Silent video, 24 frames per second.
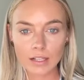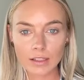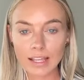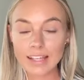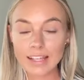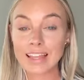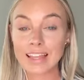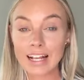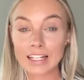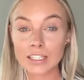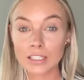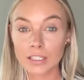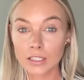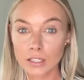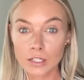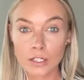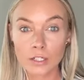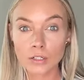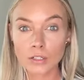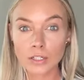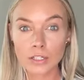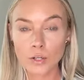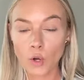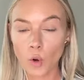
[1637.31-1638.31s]
Like, that's
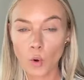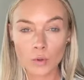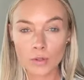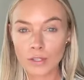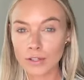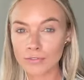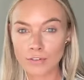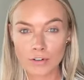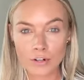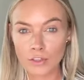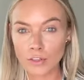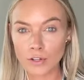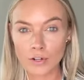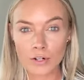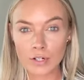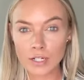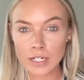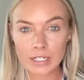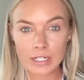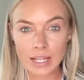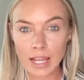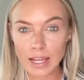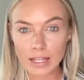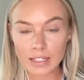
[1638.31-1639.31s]
literally only for
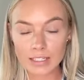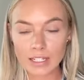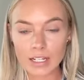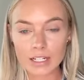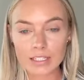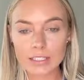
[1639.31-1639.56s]
30 days.